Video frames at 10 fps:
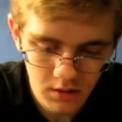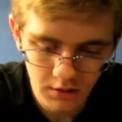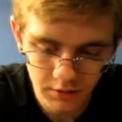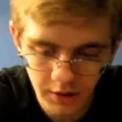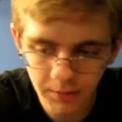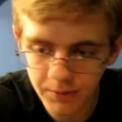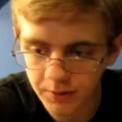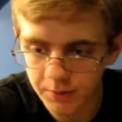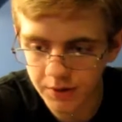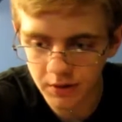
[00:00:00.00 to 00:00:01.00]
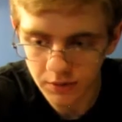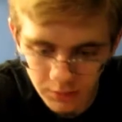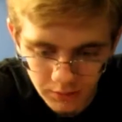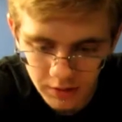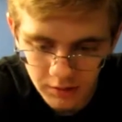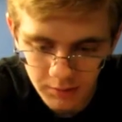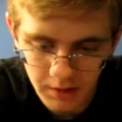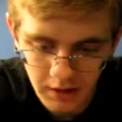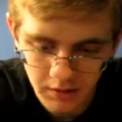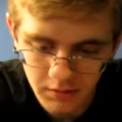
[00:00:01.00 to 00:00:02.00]
So definitely don't want to lose this
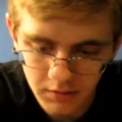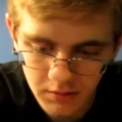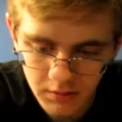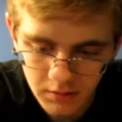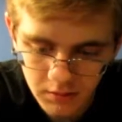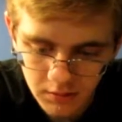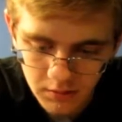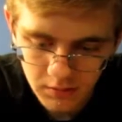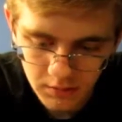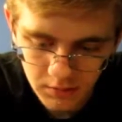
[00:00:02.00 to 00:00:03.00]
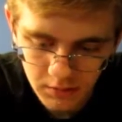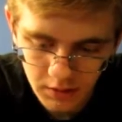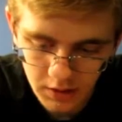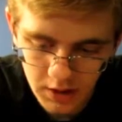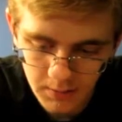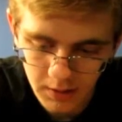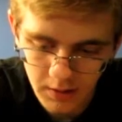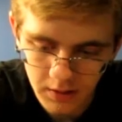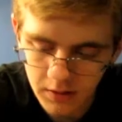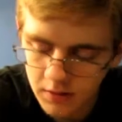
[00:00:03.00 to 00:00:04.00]
piece. Want to keep it
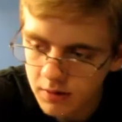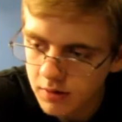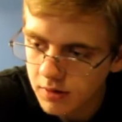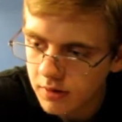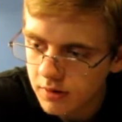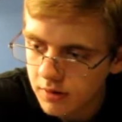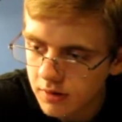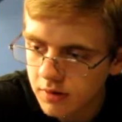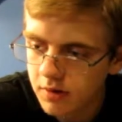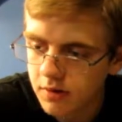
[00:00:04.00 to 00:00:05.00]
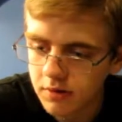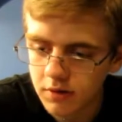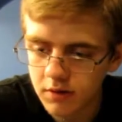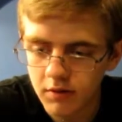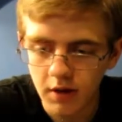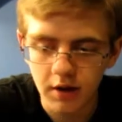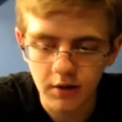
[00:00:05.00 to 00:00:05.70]
to the side.